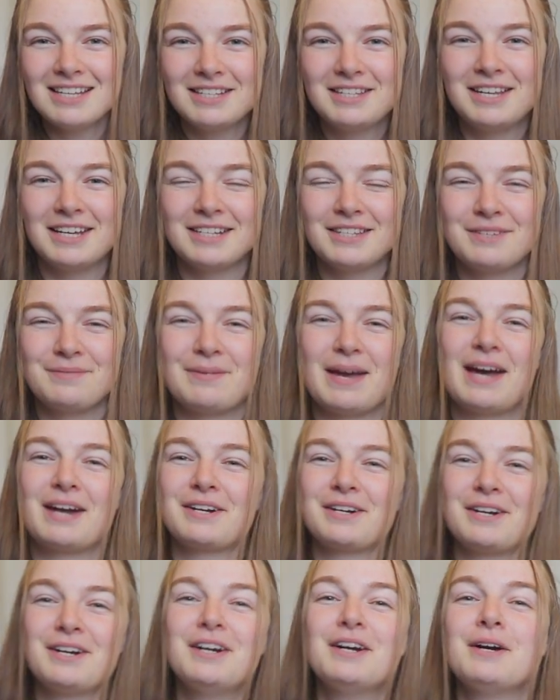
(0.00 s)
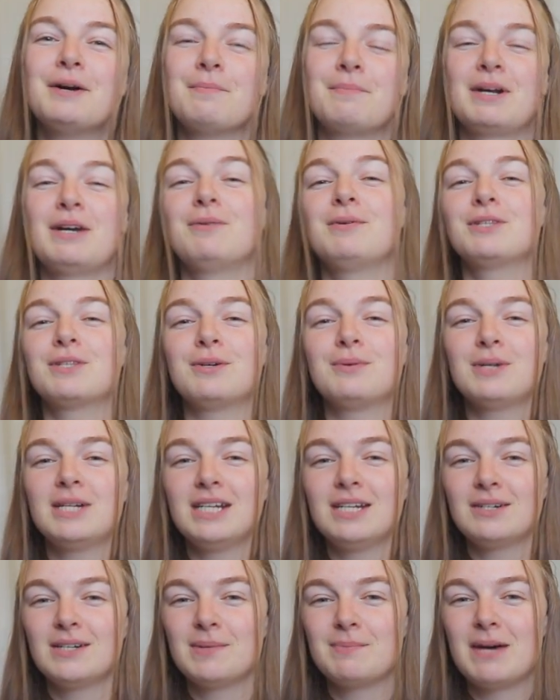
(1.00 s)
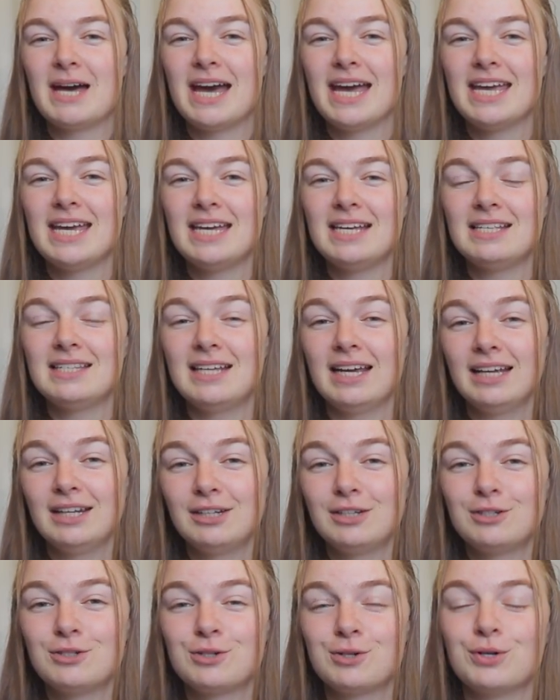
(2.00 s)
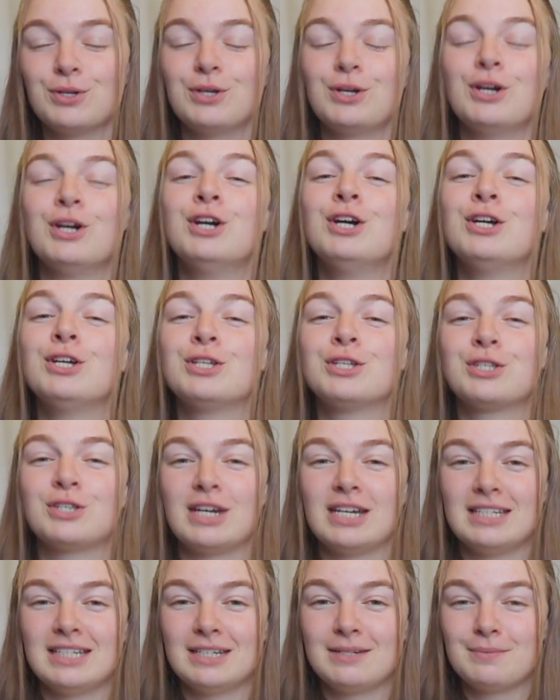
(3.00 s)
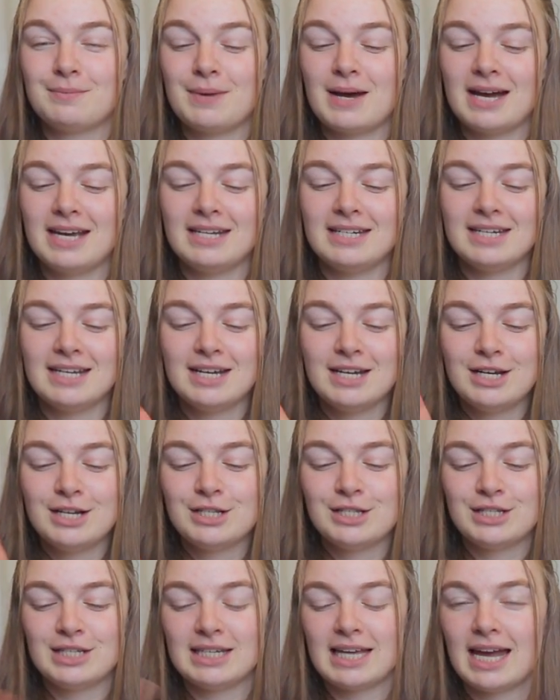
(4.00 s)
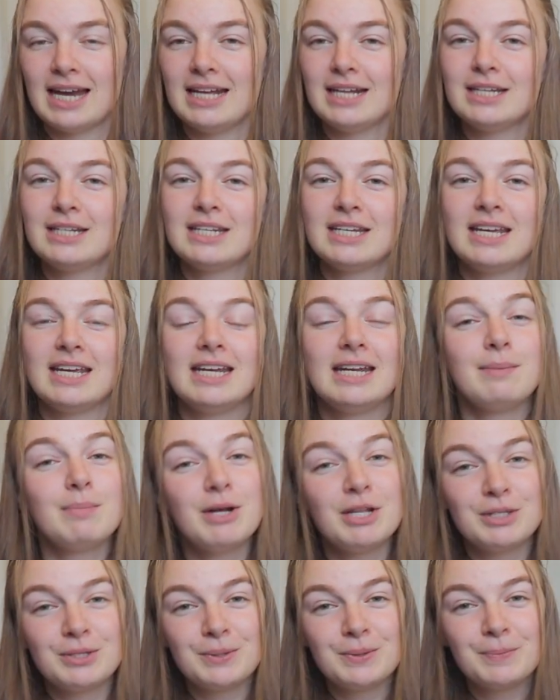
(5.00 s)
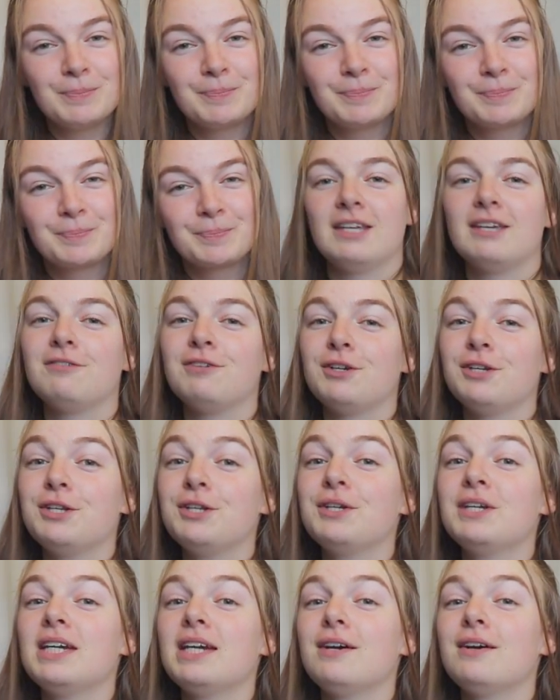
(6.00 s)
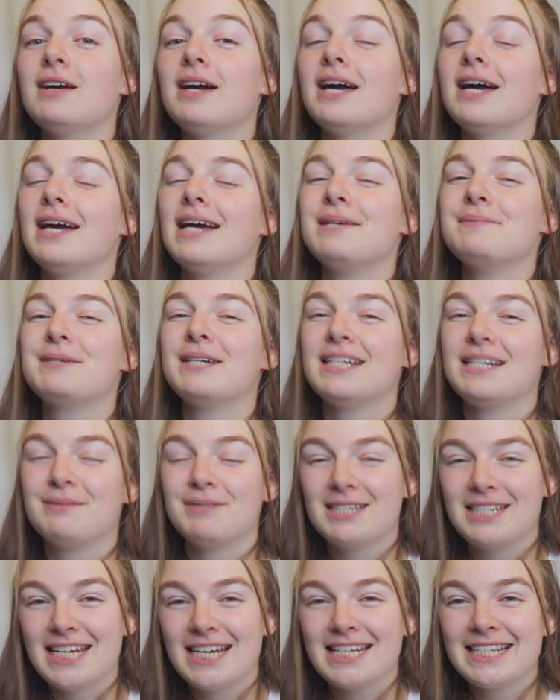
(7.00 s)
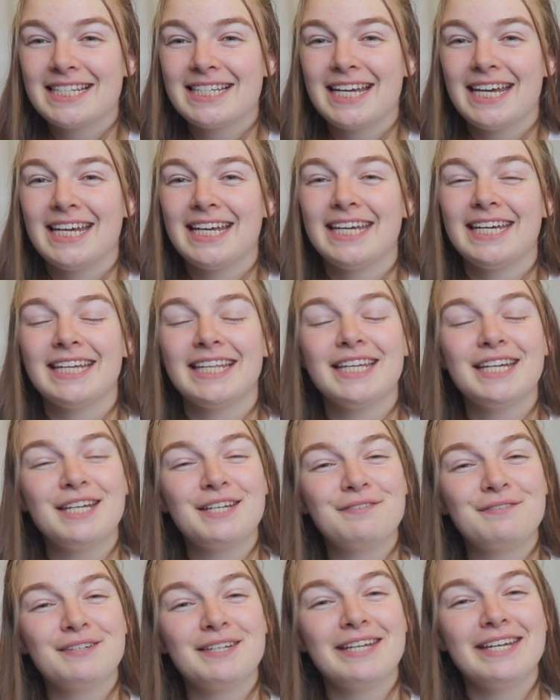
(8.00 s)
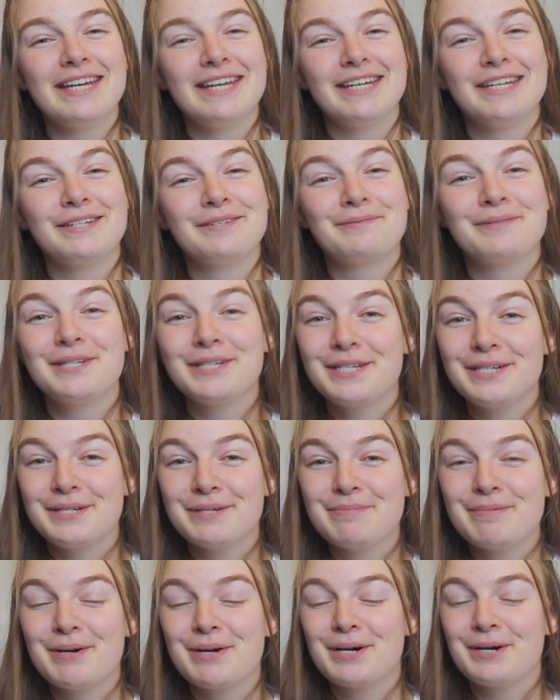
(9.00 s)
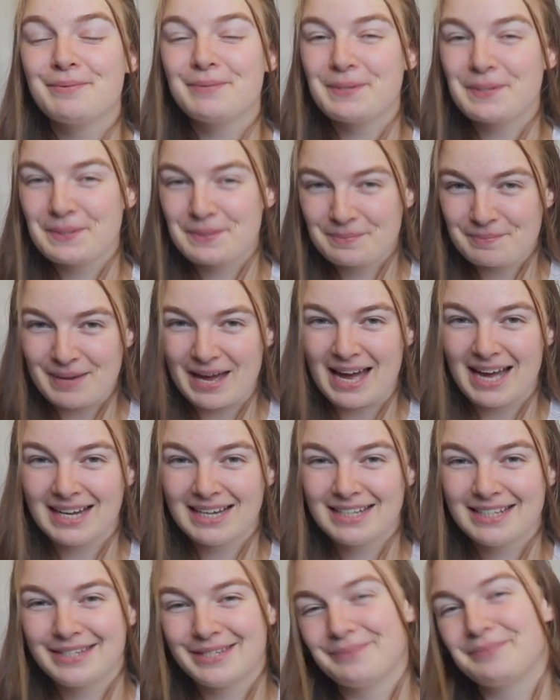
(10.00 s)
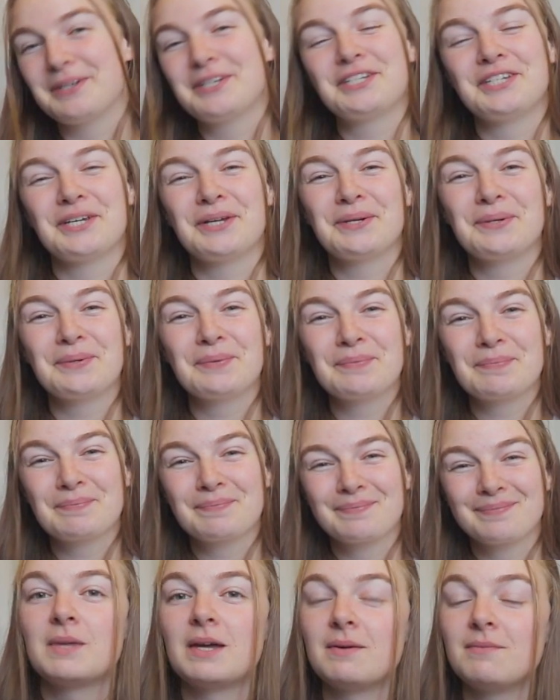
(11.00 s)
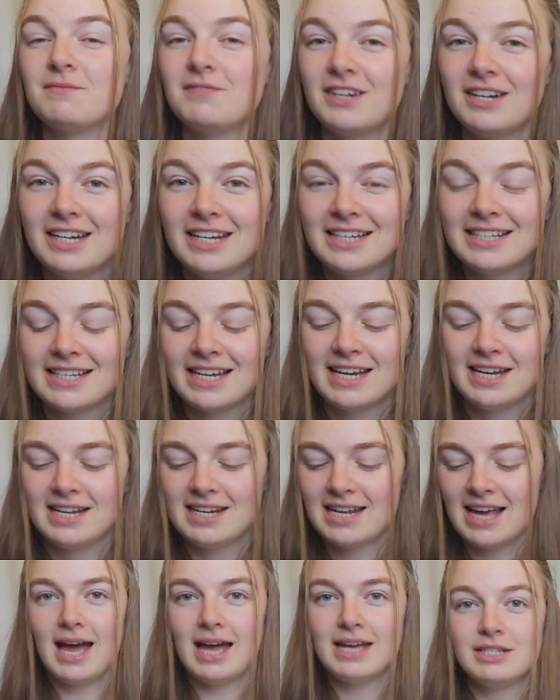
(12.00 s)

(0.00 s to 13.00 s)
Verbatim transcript: it doesn't matter but i was already gonna buy a second controller so i didn't mind to get it in a bundle if you're new here hi my name's jess aka Leikavee and welcome or welcome back to my channel I'm very excited.